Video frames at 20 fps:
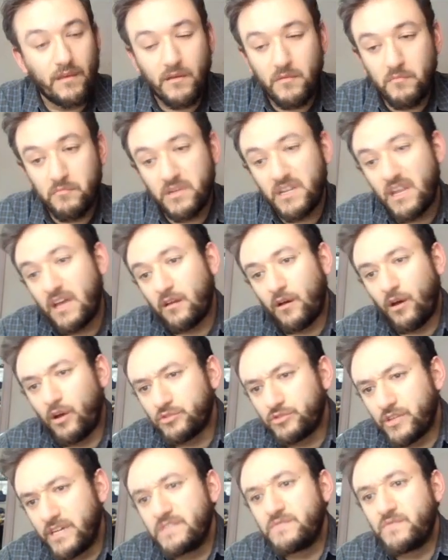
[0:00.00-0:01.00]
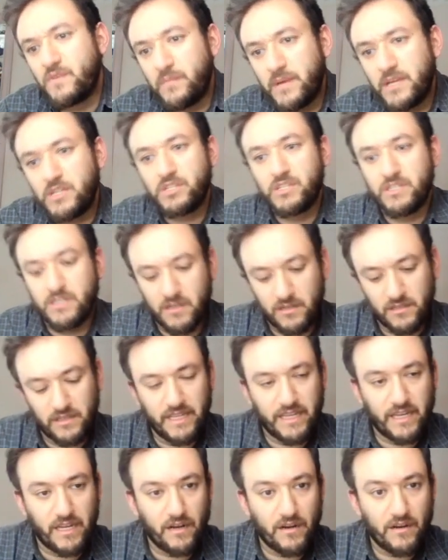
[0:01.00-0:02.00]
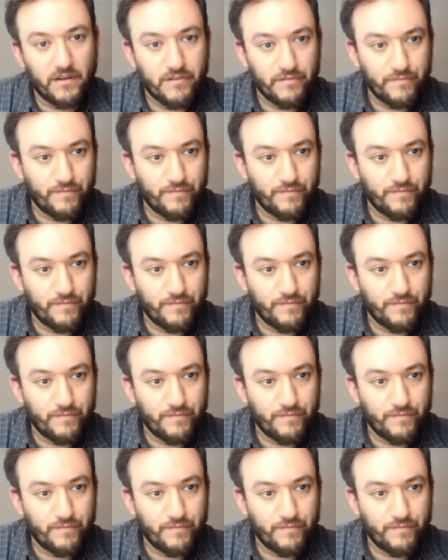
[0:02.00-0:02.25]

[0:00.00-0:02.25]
But not all transformations are linear.